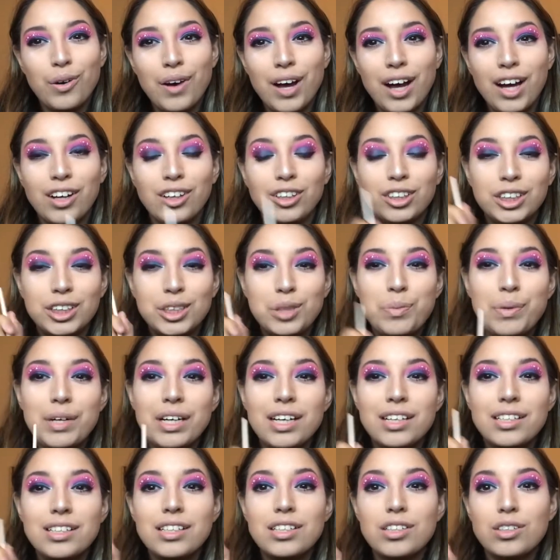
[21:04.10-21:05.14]
out just because
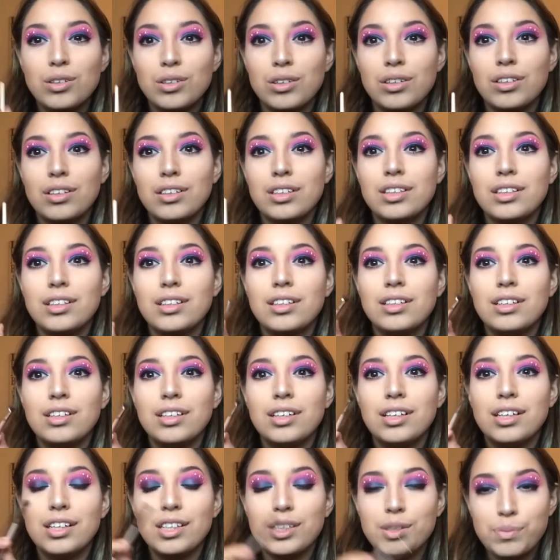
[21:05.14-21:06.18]
this look
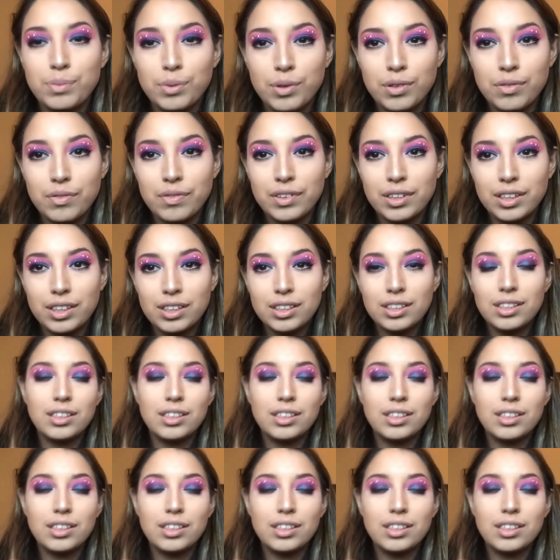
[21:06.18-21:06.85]
is perfect.